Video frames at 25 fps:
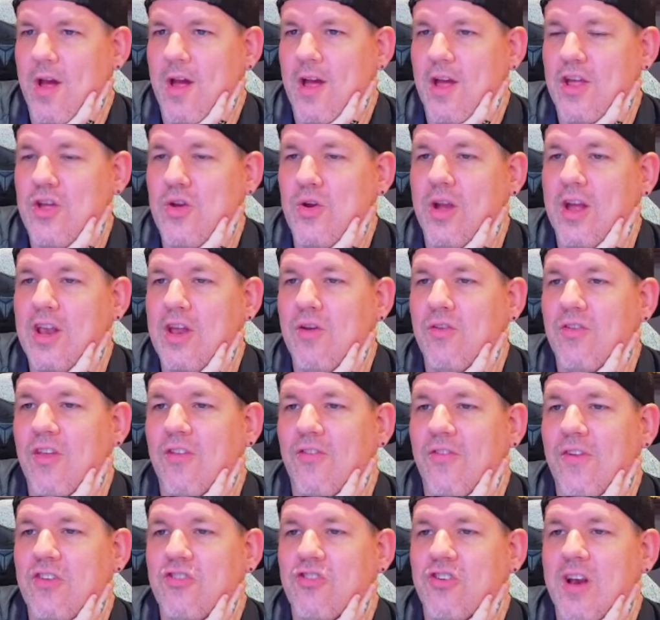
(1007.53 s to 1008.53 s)
You could use
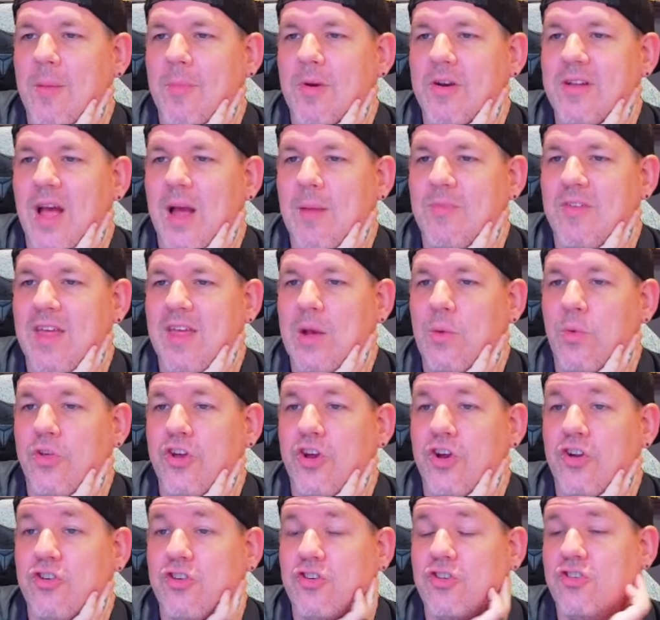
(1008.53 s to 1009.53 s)
this feature a number of times equal
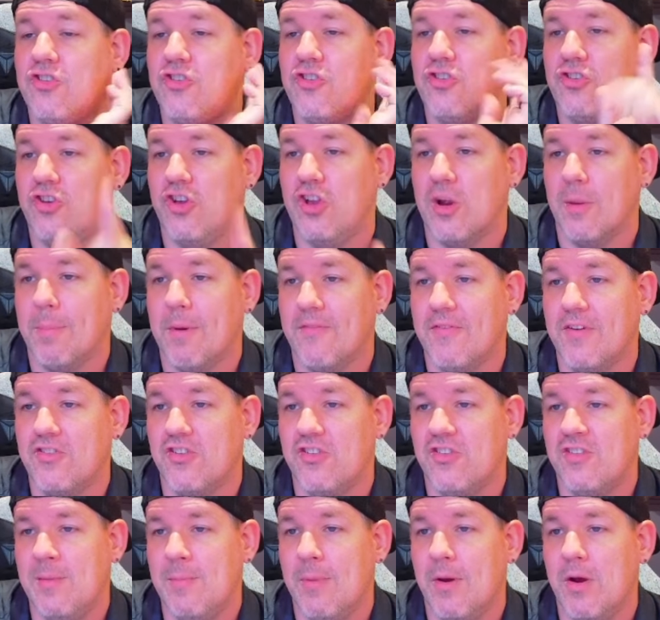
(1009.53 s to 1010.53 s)
to your
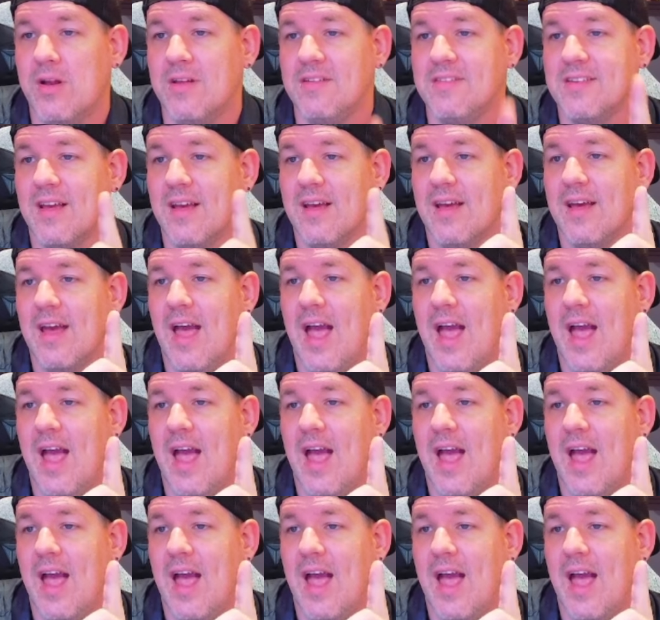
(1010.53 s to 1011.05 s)
proficiency bonus,